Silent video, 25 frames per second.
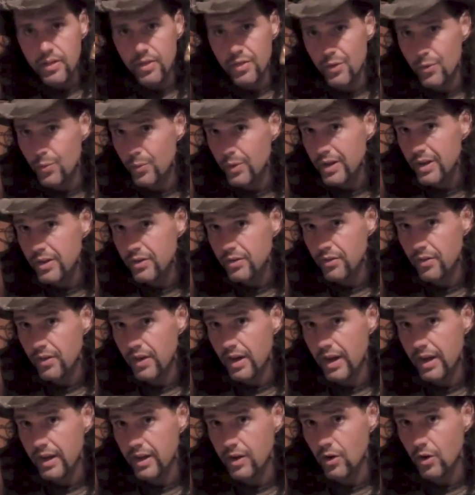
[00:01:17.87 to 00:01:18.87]
The reason that
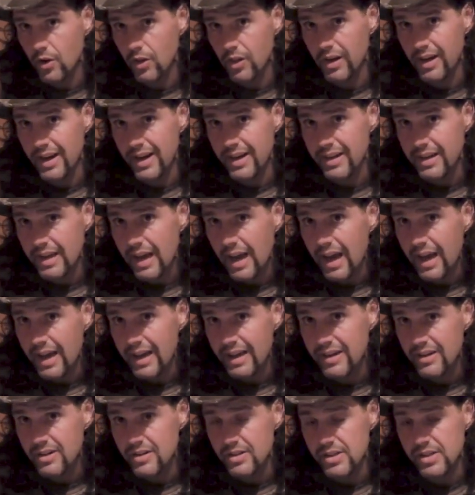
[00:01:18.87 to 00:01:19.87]
I call it a
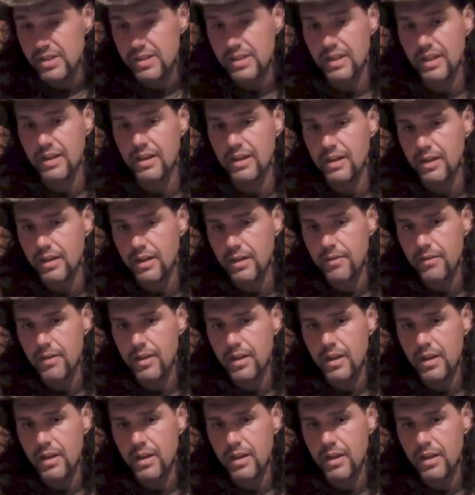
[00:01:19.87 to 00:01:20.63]
tiger slug